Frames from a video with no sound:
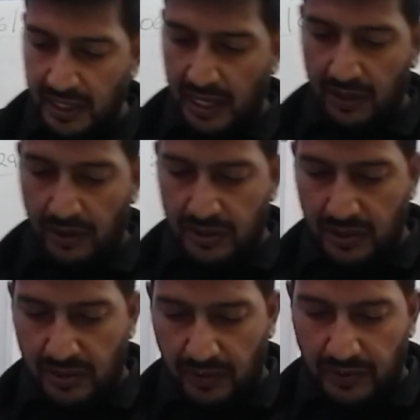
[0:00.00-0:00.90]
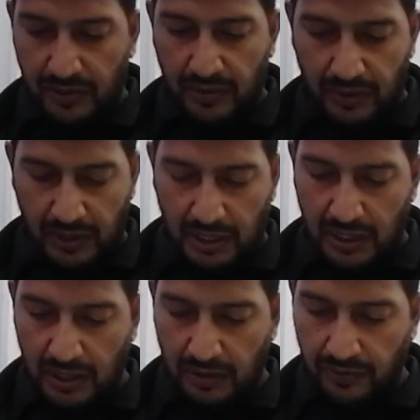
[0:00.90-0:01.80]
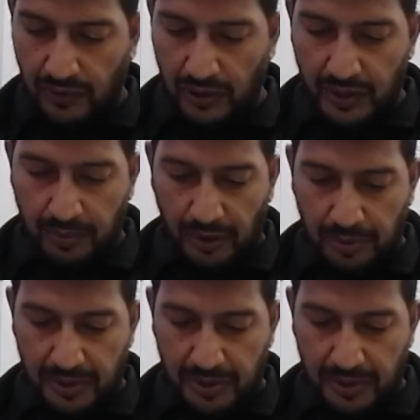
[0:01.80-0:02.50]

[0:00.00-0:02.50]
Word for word: and consists of the uh, following